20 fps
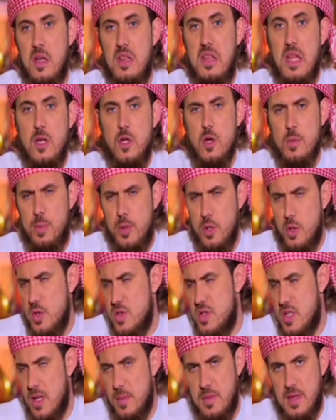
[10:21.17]
then you
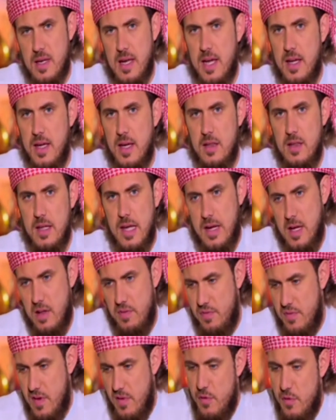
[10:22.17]
produce something like it. And
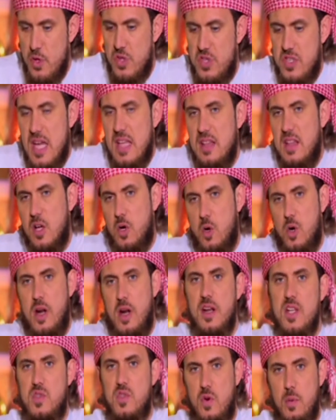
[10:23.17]
if you say the
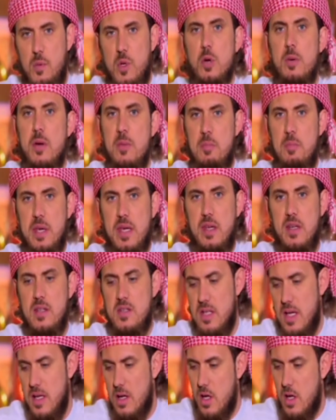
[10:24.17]
Quran is from human beings,
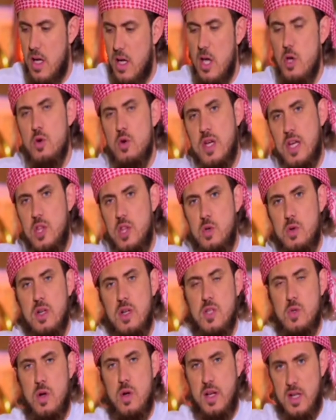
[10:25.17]
then okay, you can do it
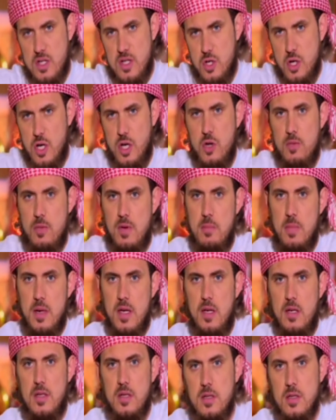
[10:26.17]
as well, because you're a human
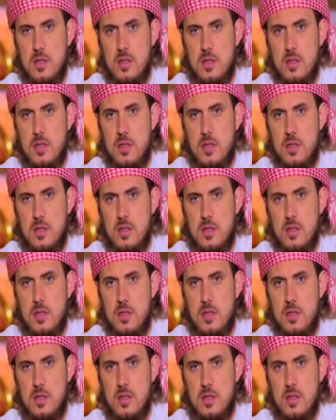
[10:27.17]
being.